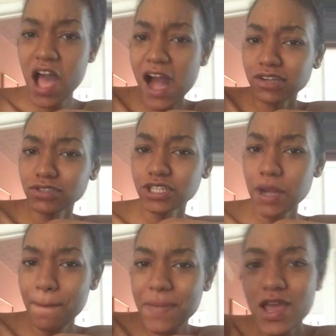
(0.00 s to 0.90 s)
Akron in
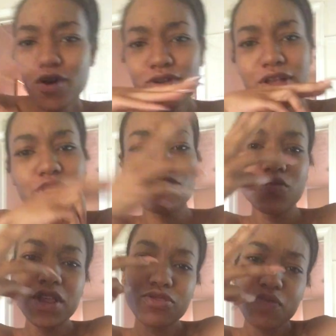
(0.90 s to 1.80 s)
the building,
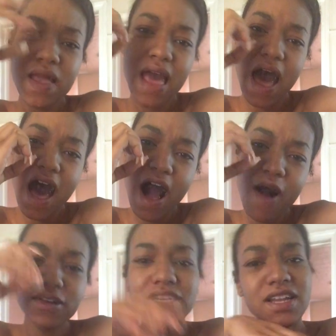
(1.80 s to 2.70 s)

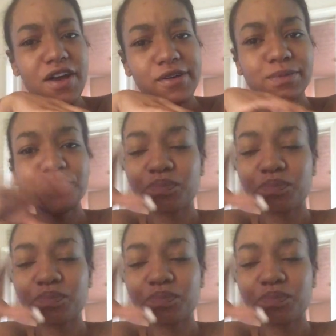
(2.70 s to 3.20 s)
330, you know.